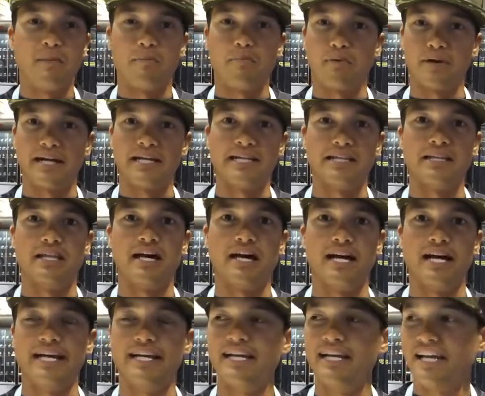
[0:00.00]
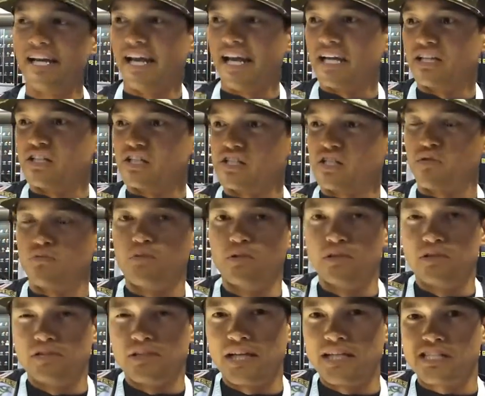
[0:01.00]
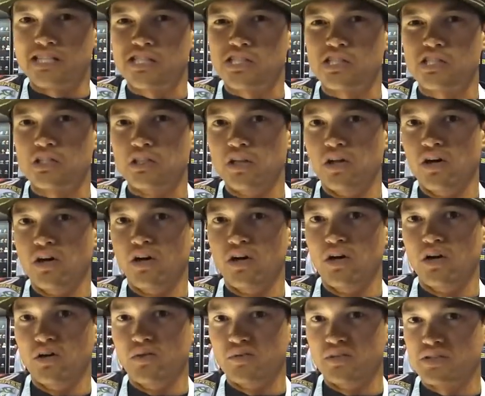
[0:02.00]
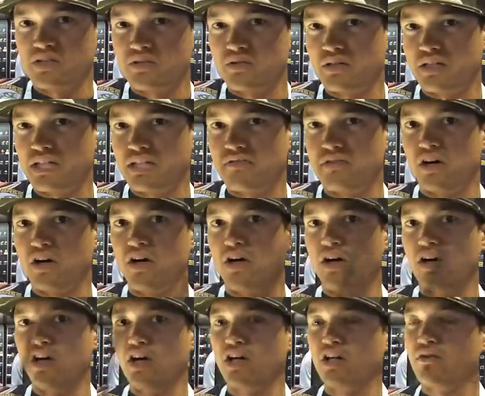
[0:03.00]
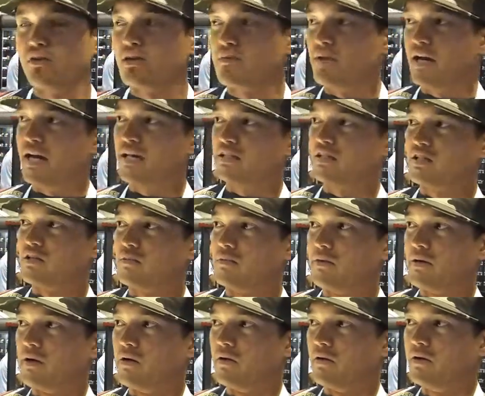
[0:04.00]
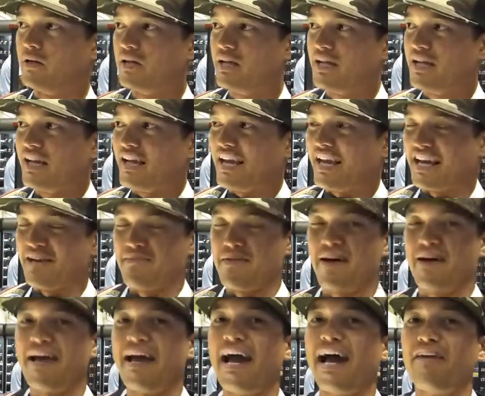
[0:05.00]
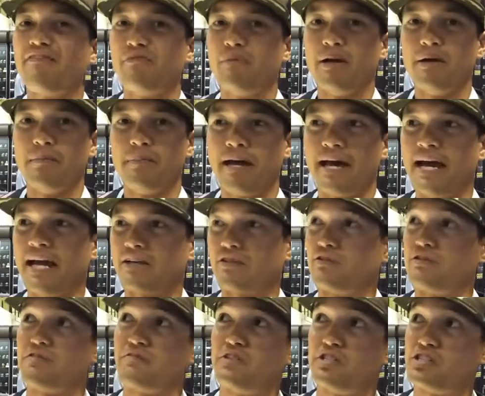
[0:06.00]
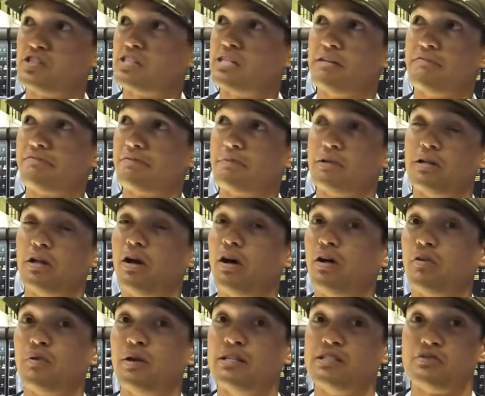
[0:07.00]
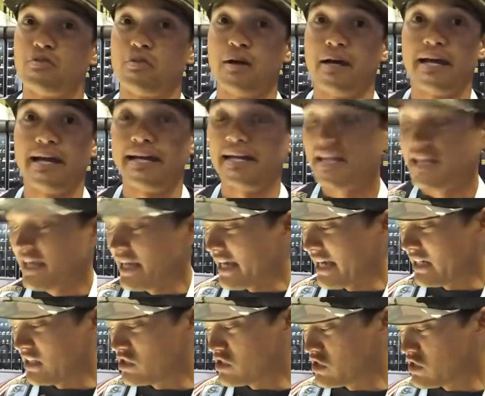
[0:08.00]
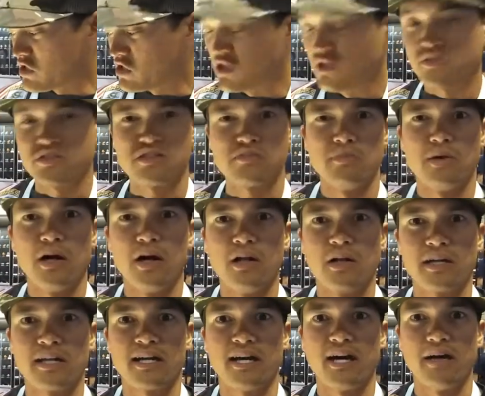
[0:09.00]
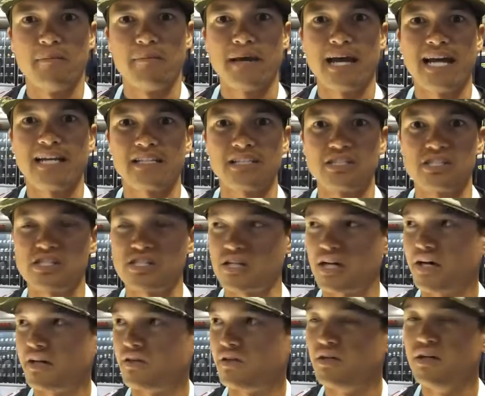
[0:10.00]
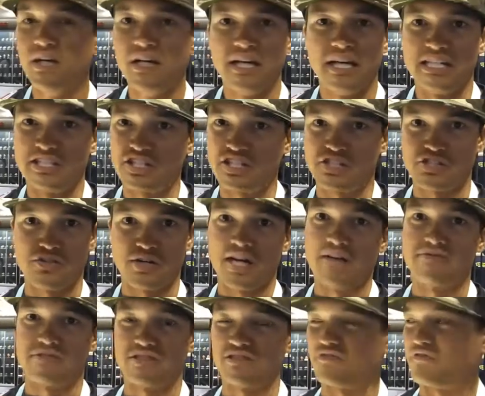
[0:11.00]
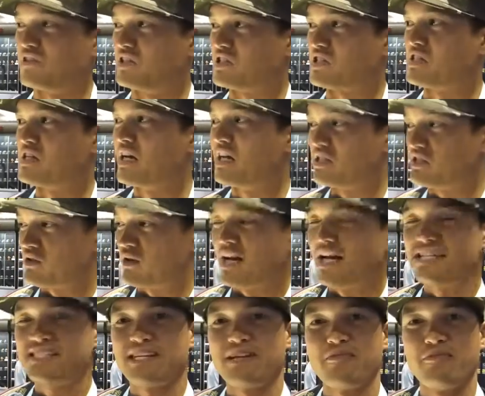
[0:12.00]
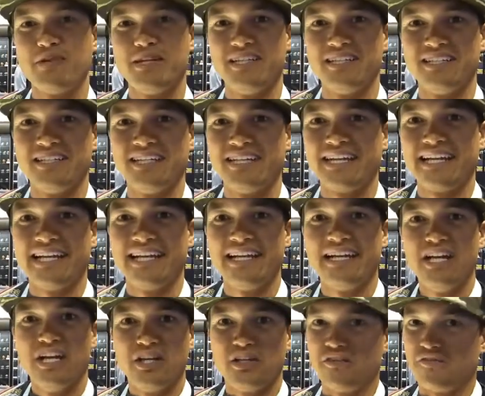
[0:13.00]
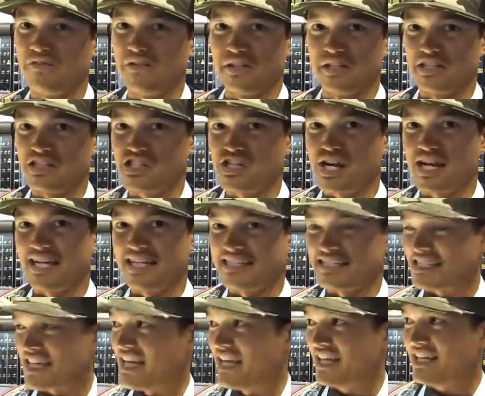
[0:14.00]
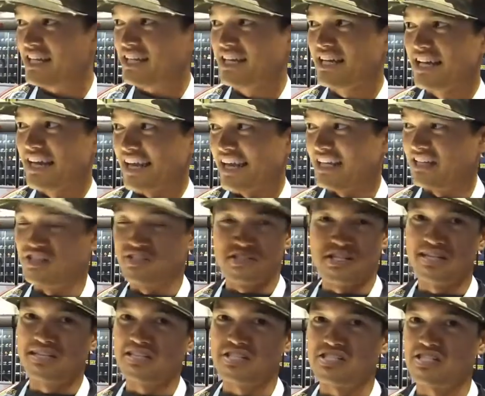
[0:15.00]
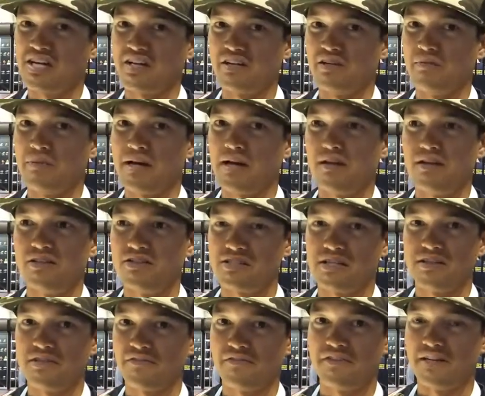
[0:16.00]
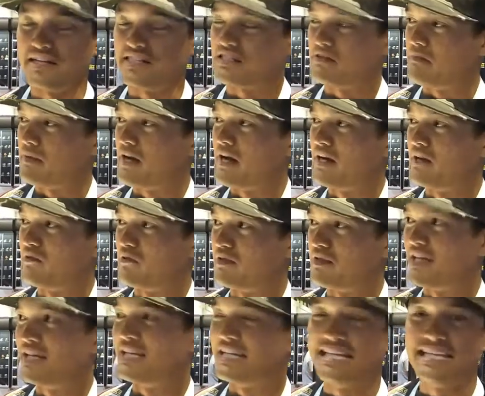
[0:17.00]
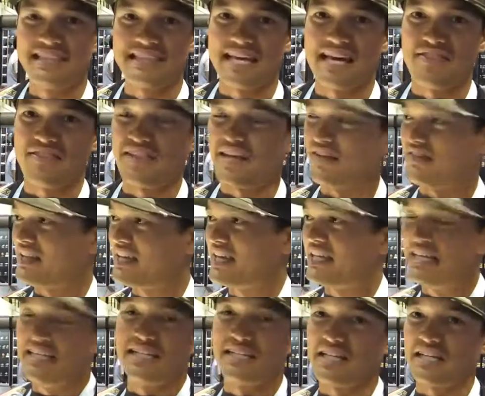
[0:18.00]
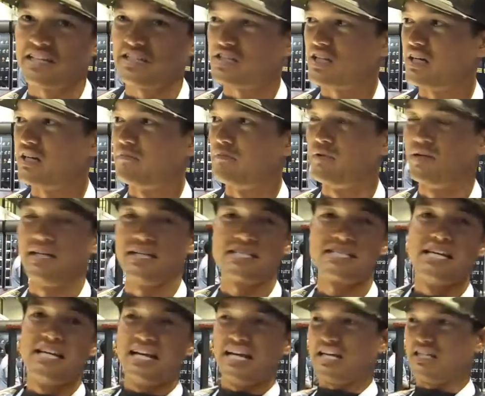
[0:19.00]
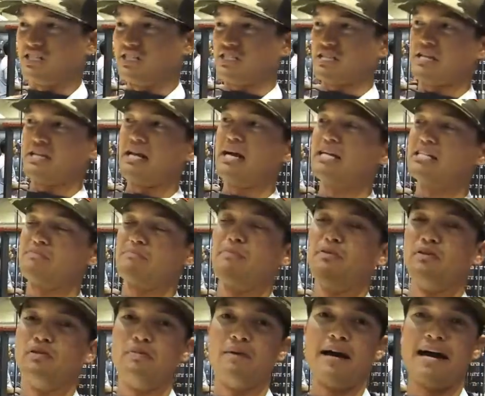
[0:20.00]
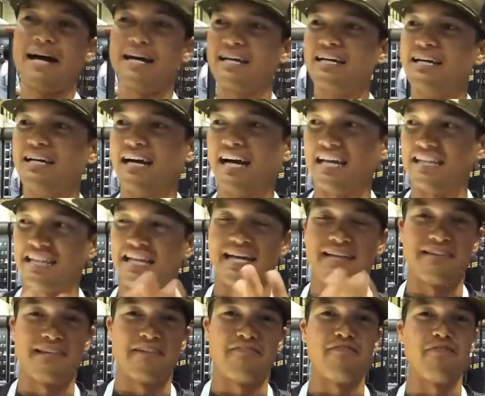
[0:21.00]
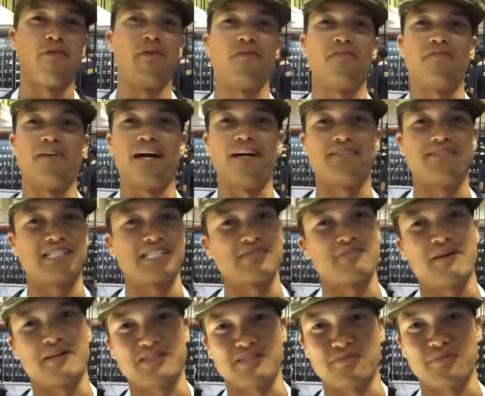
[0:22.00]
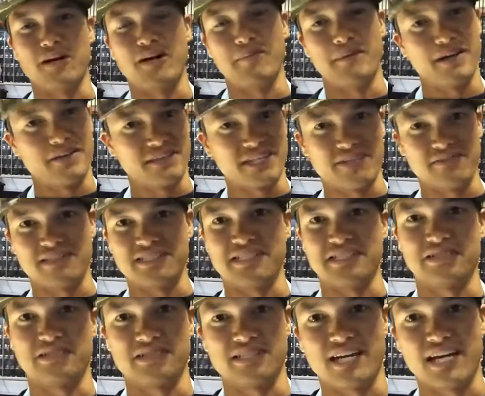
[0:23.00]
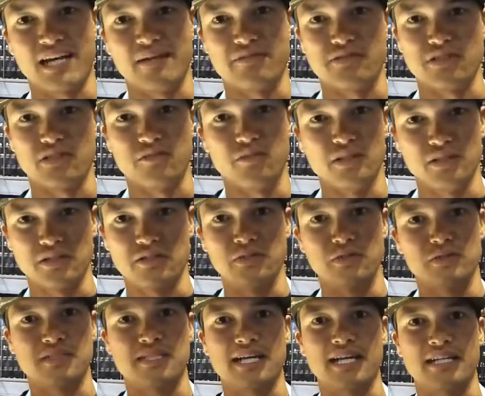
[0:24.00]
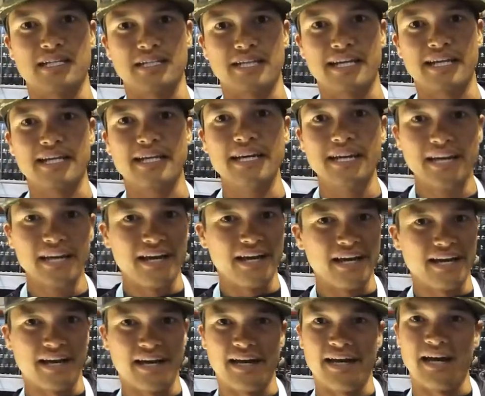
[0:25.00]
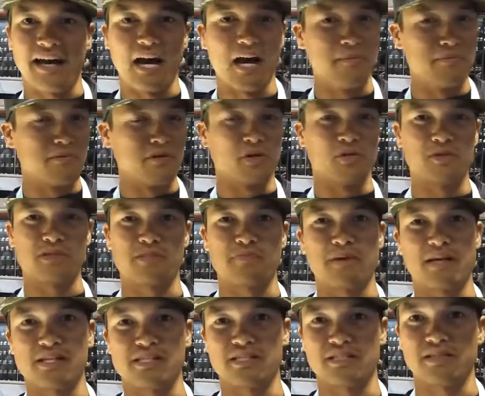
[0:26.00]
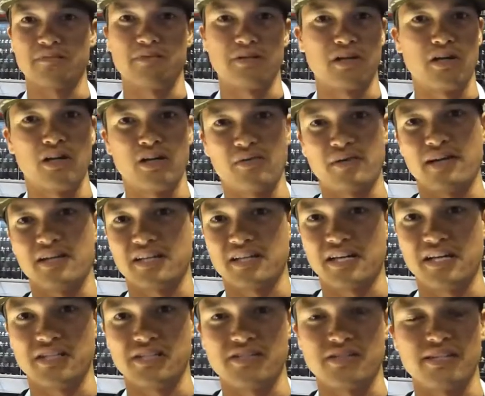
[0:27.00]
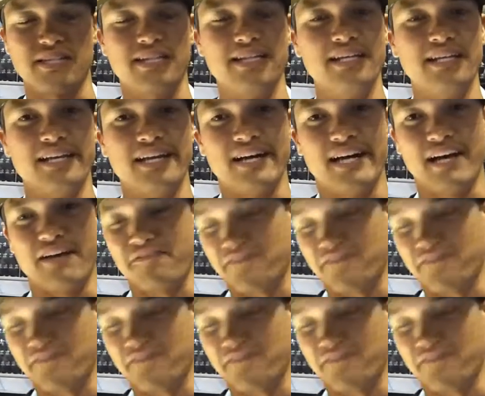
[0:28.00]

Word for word: braided line and just a real nice slow retrieve all the way back to the boat and about halfway back, those fish see it from a long ways away, and it's just so small and compact and subtle, it just drives those fish nuts. So as I'm reeling it in, you feel a giant tick, and there's nothing subtle about it, there's nothing finesse about it. When they eat that thing, they eat it like a ton of bricks, and just a nice pullback, I land that four or five, six pound smallmouth every single time. So really cool technique, uh, up north especially, but all around the country. Uh,